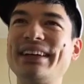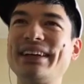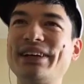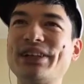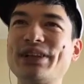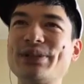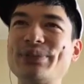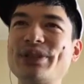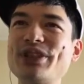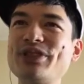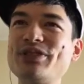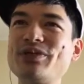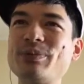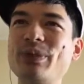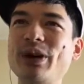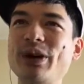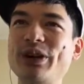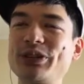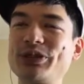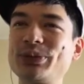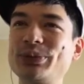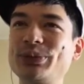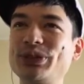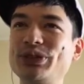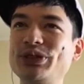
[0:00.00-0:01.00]
um, if
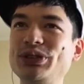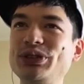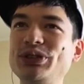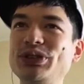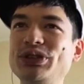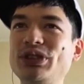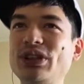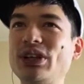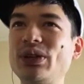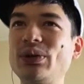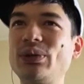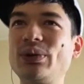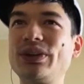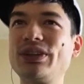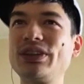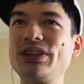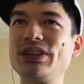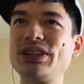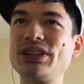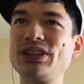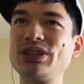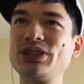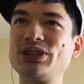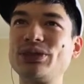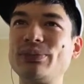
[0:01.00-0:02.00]
possible, you do not want to
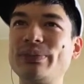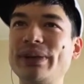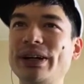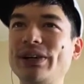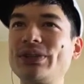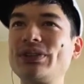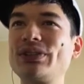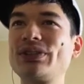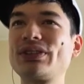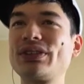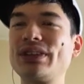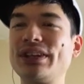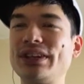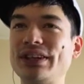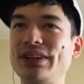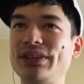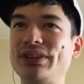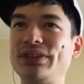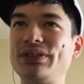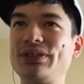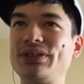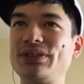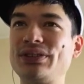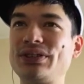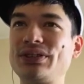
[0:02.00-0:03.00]
get your bounce
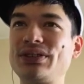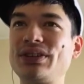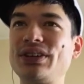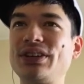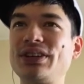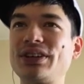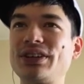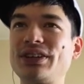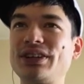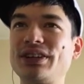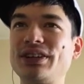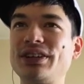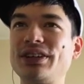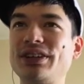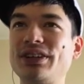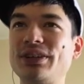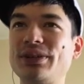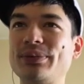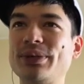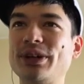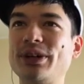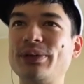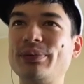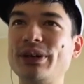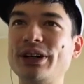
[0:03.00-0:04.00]
guys stuck
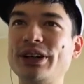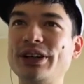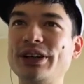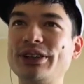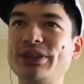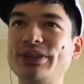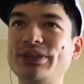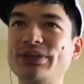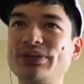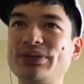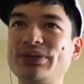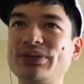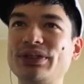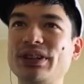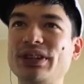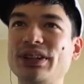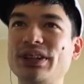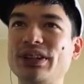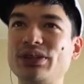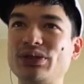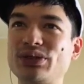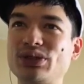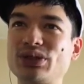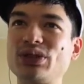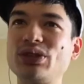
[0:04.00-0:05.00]
um, above
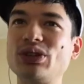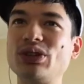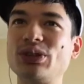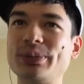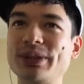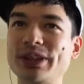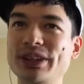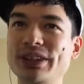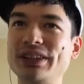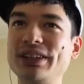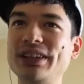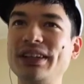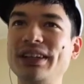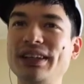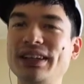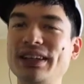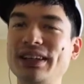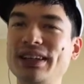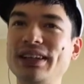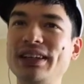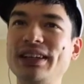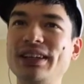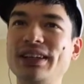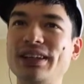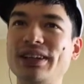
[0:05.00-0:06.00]
uh, Tsukuyomi.
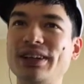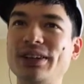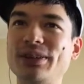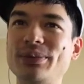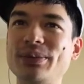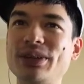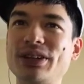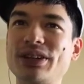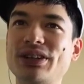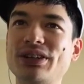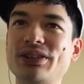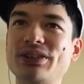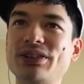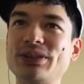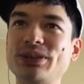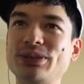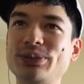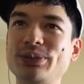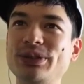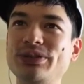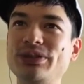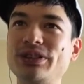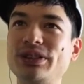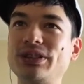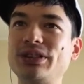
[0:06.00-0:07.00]
Um, because it'll
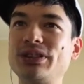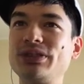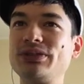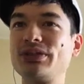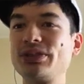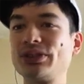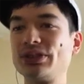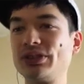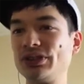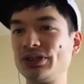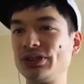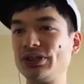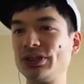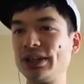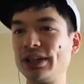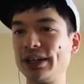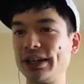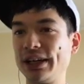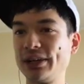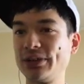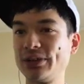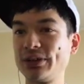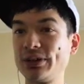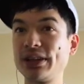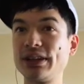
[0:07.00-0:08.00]
be very difficult to get
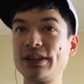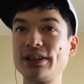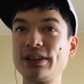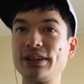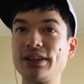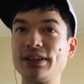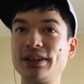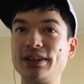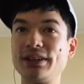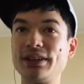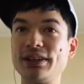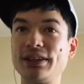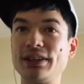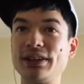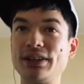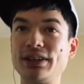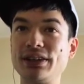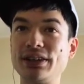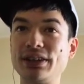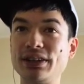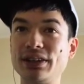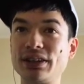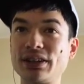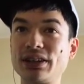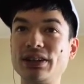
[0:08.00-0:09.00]
out and then
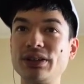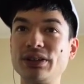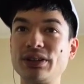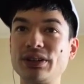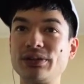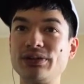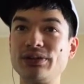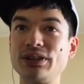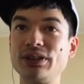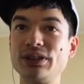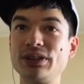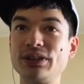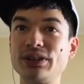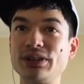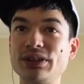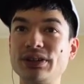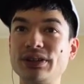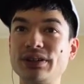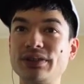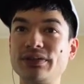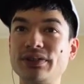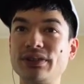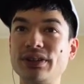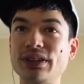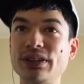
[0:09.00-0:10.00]
uh, clear the field
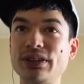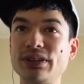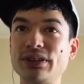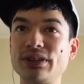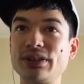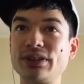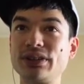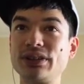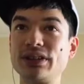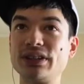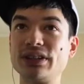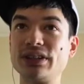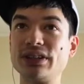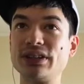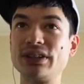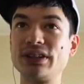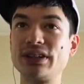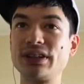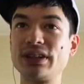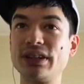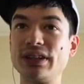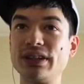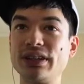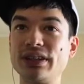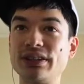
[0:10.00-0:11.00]
of the other uh,
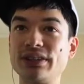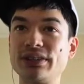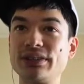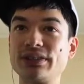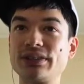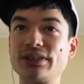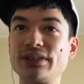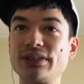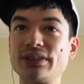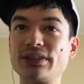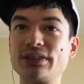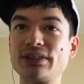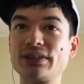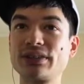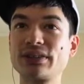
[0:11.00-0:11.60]
guys.